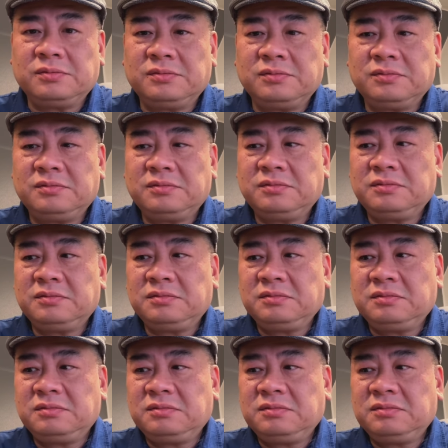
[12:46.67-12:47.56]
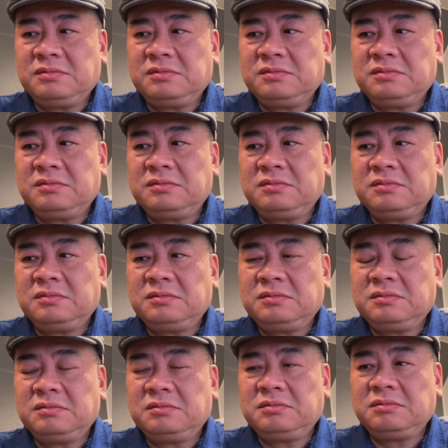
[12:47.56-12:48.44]

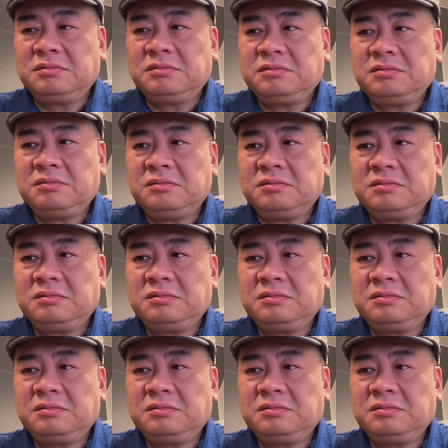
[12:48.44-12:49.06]
Nothing is said.